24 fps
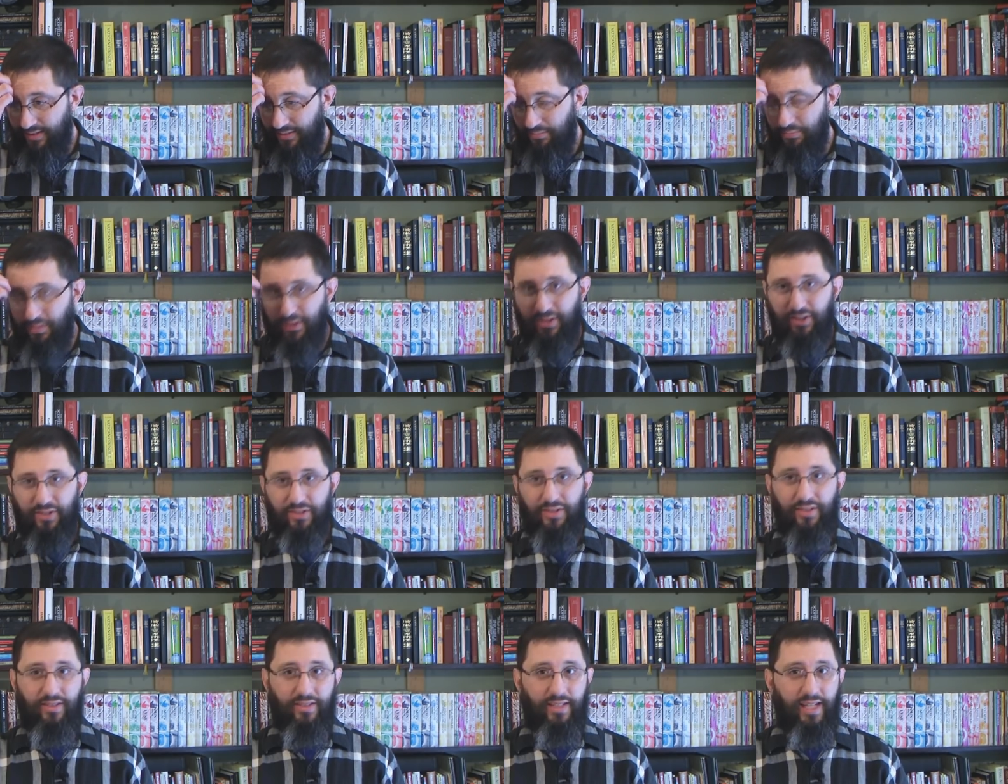But
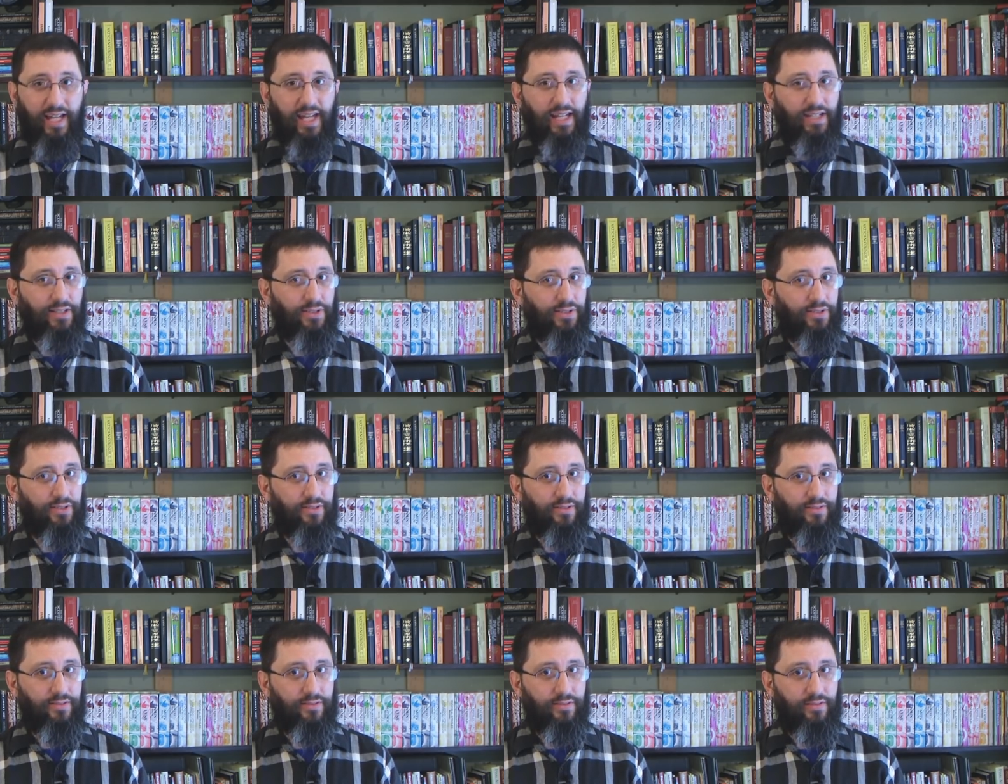just in
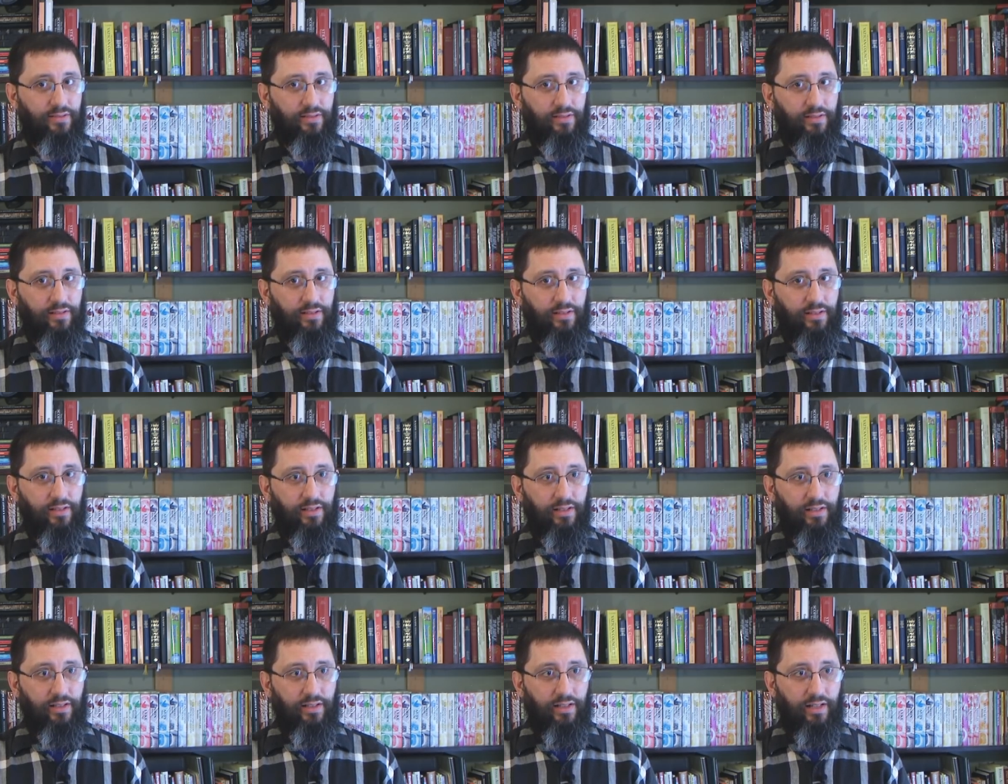case,
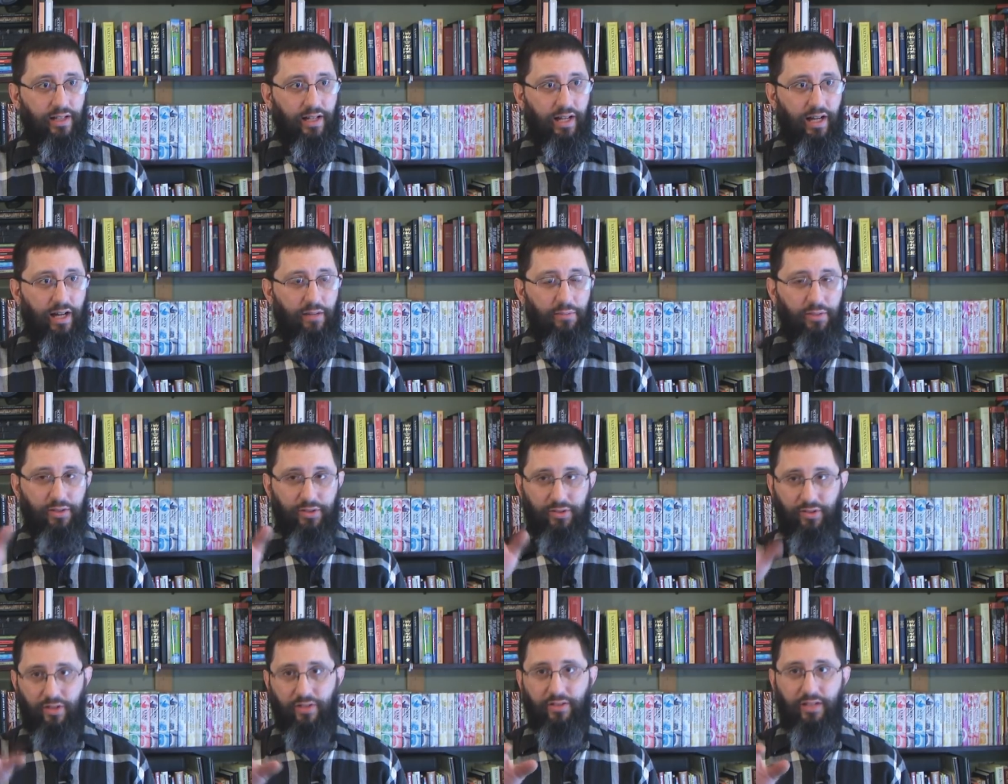I'm going
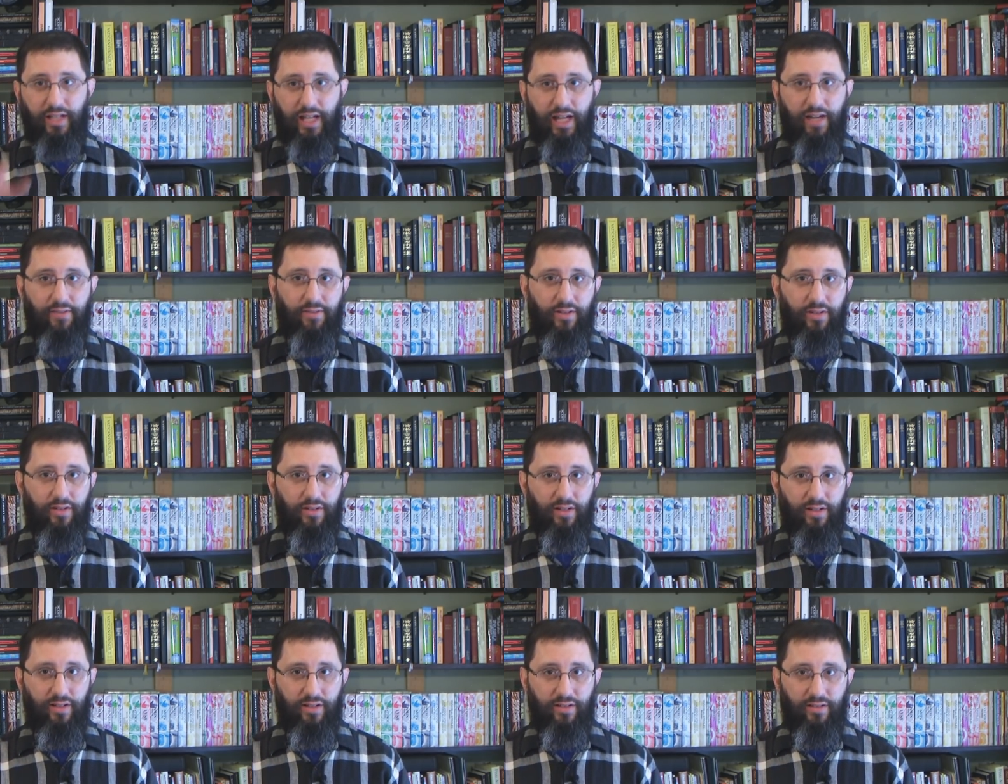to start to have
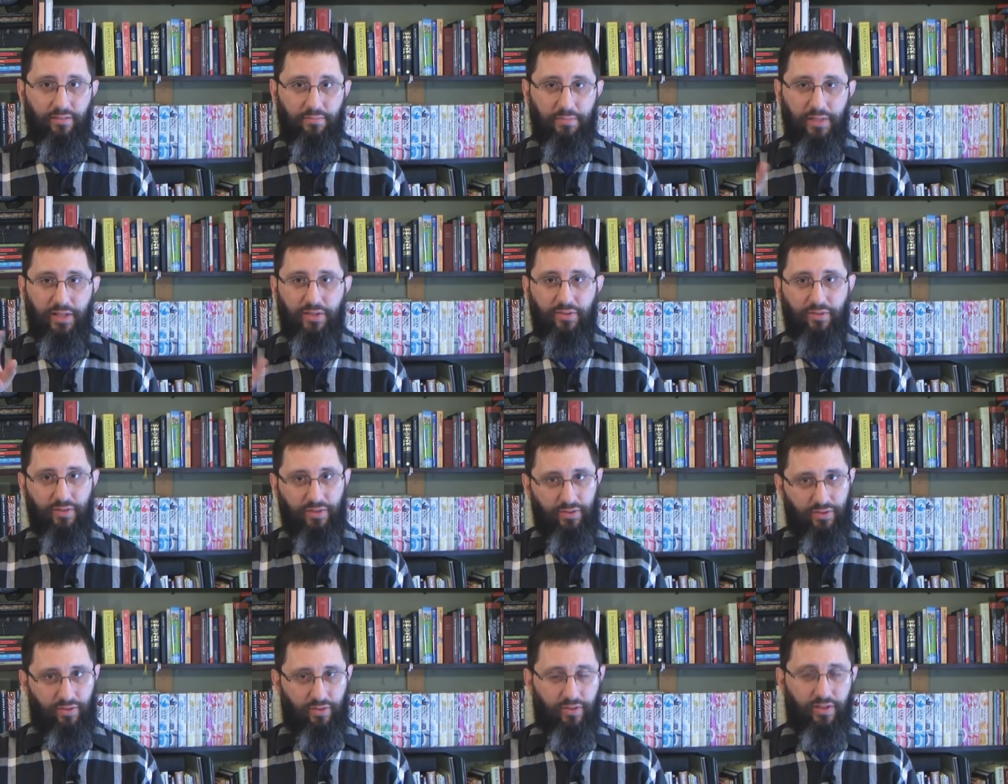a, a
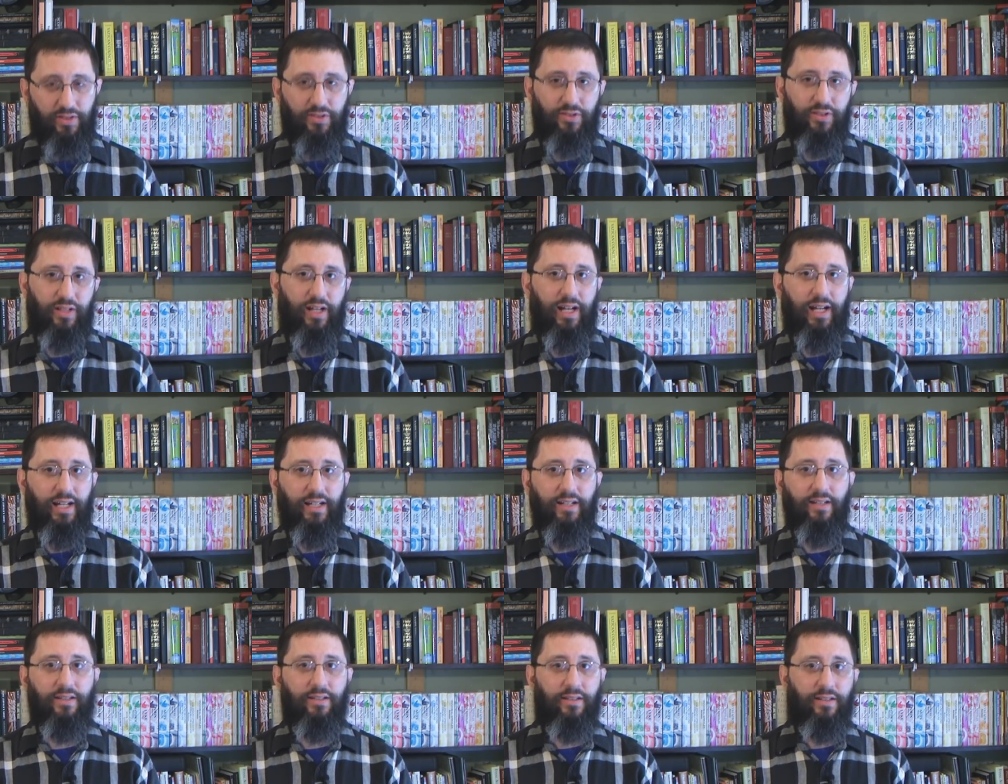mistress on the
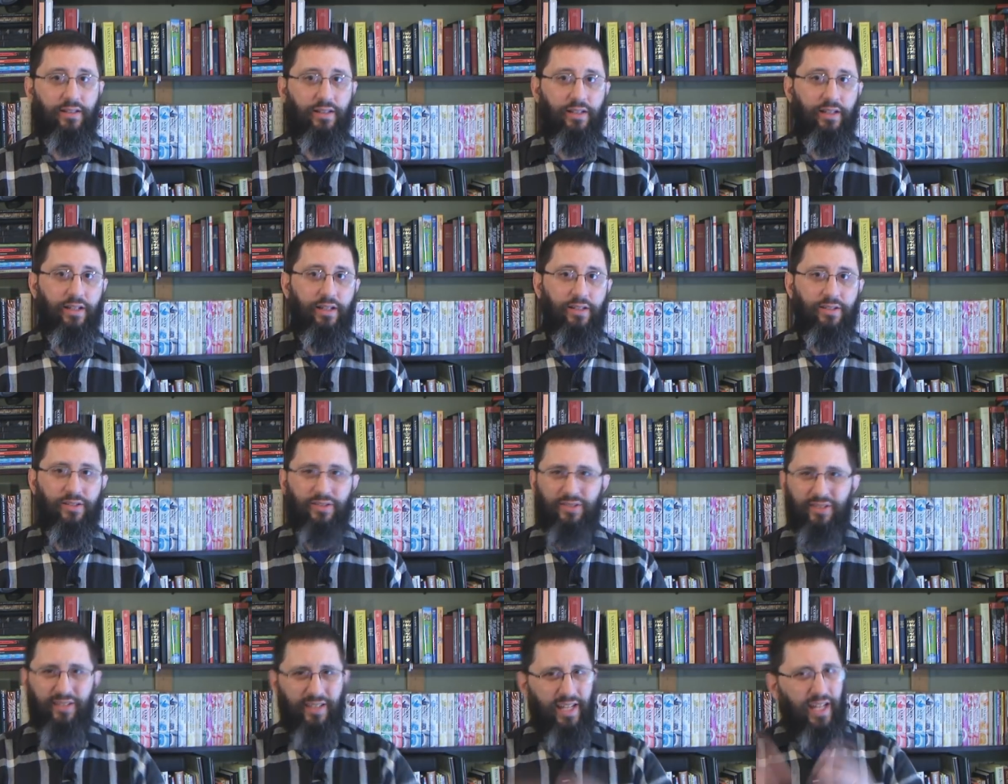side,
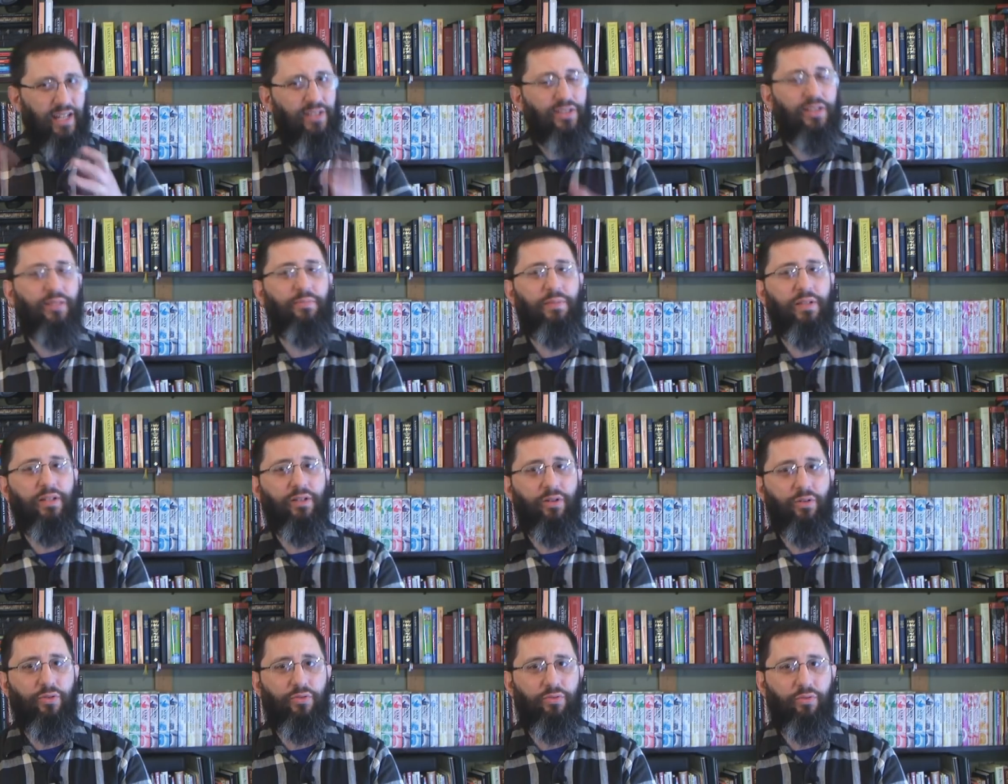just in case
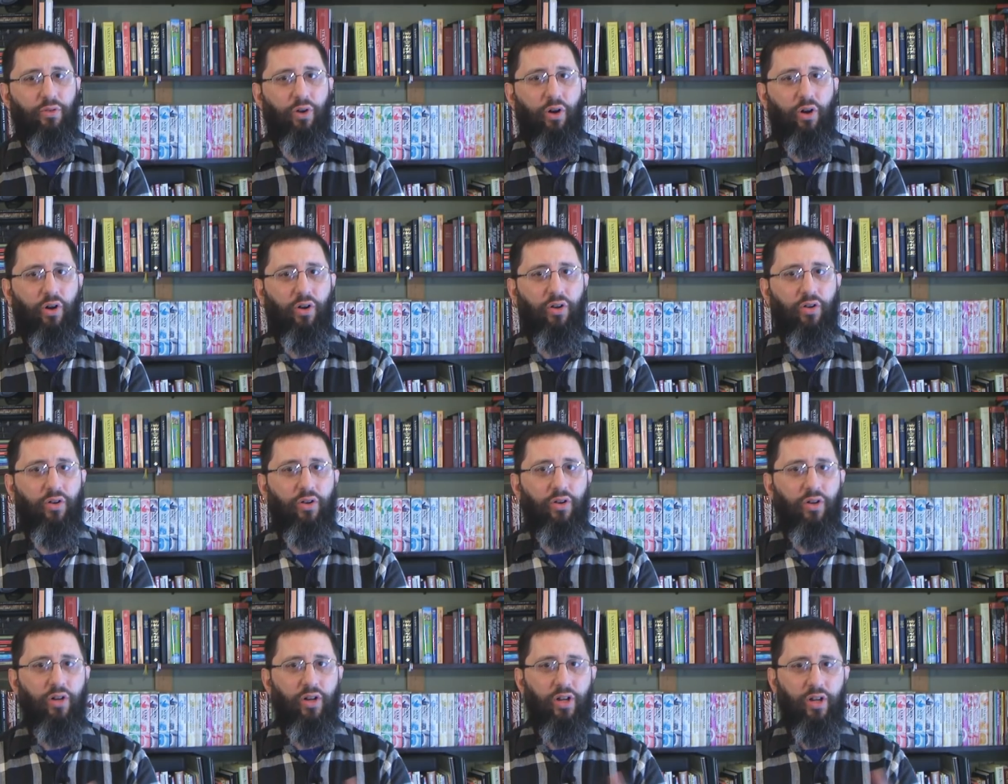something goes
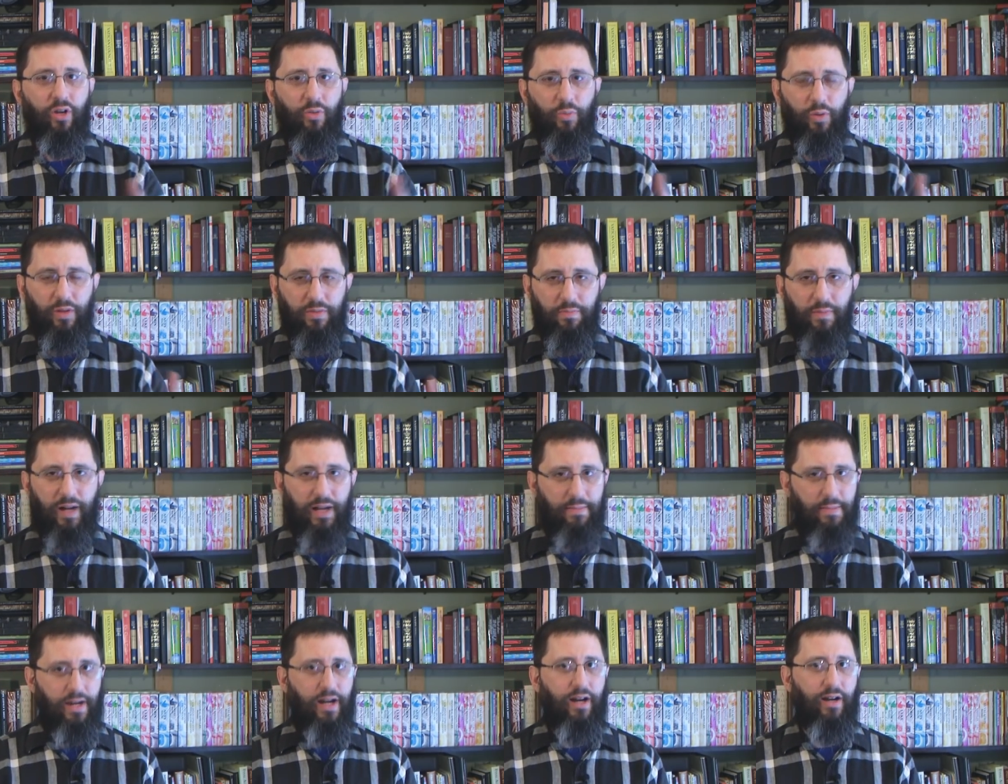wrong with
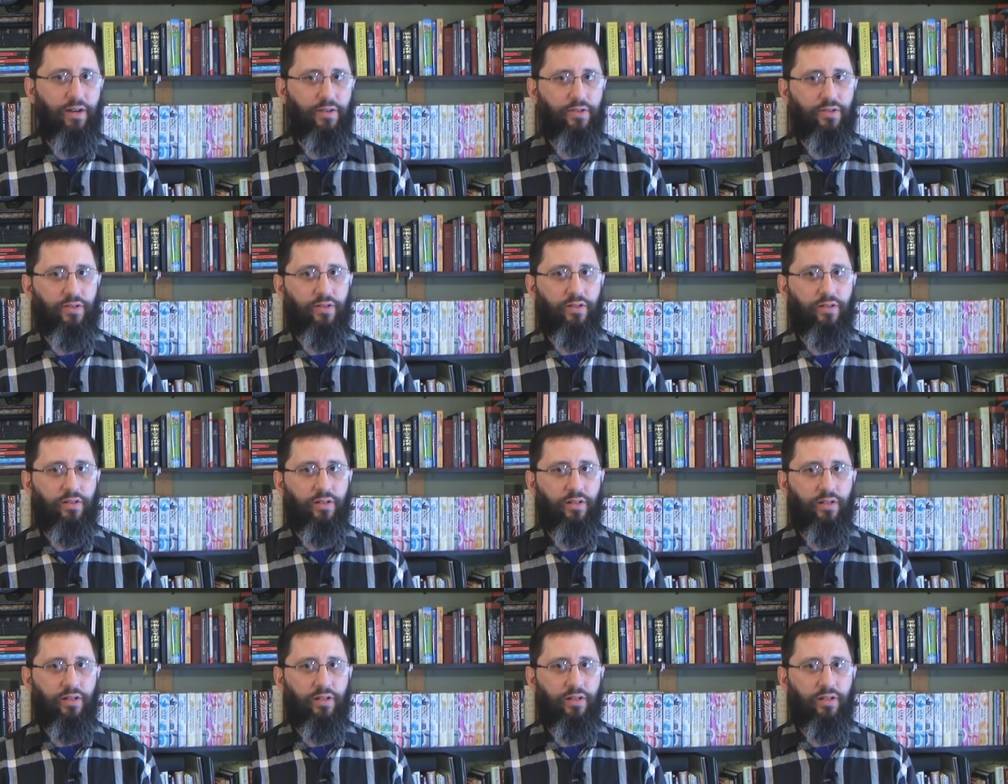my marriage